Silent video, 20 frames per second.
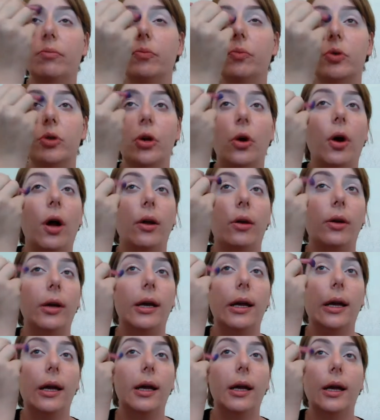So
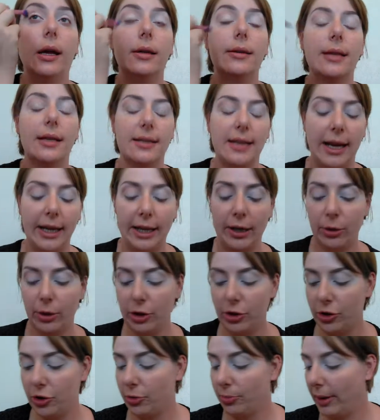since I
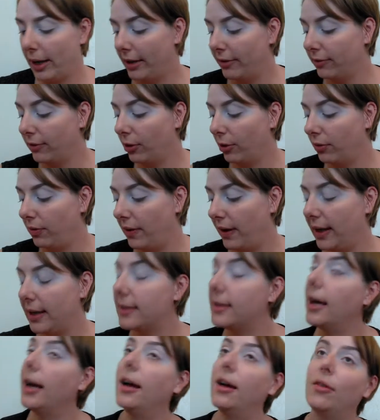couldn't do my full
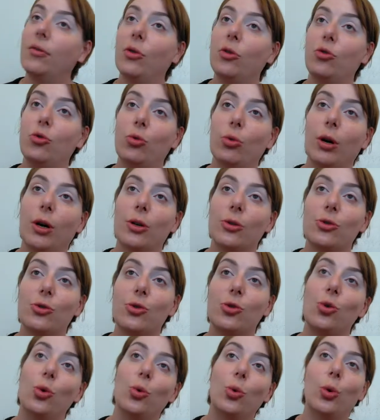face of
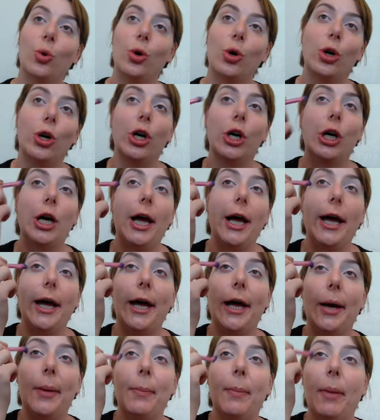
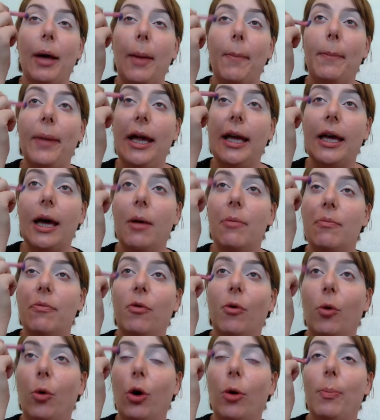drugstore makeup
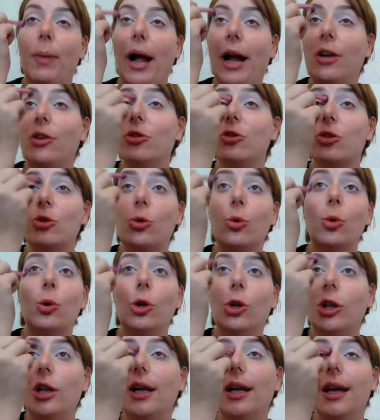for back to
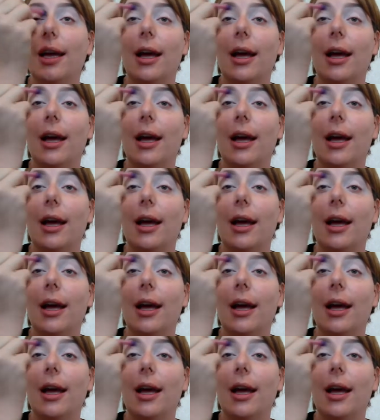school,